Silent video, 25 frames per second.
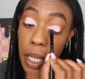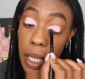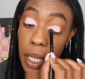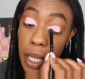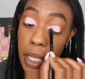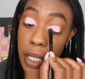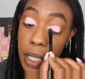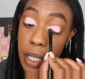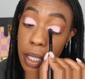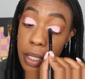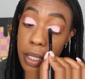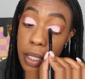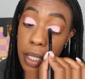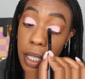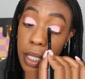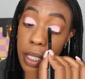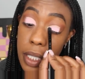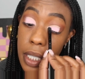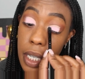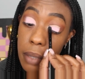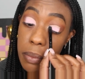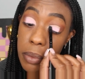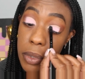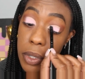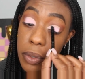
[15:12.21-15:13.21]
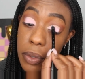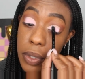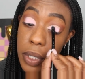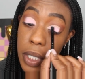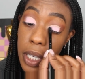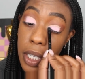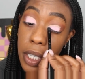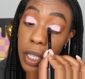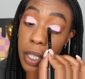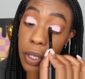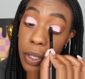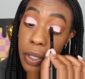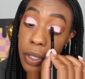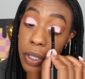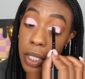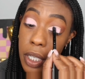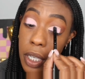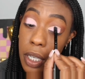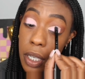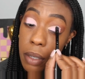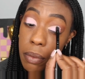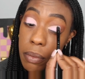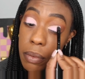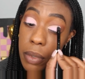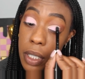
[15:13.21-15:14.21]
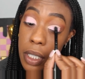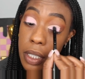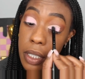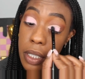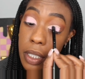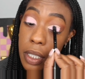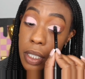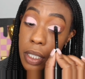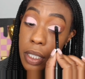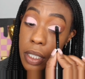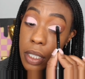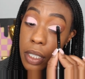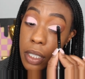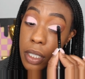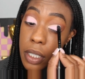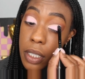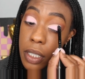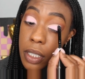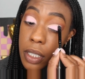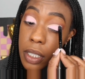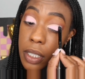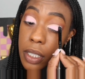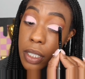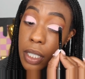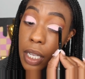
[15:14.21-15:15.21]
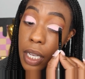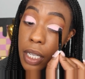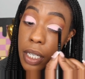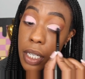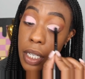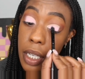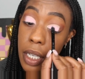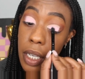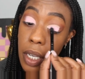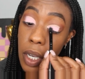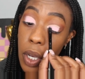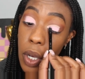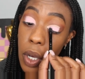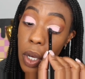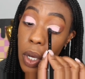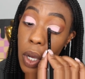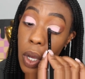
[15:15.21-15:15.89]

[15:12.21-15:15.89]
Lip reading: It does take time. So take your time into deciding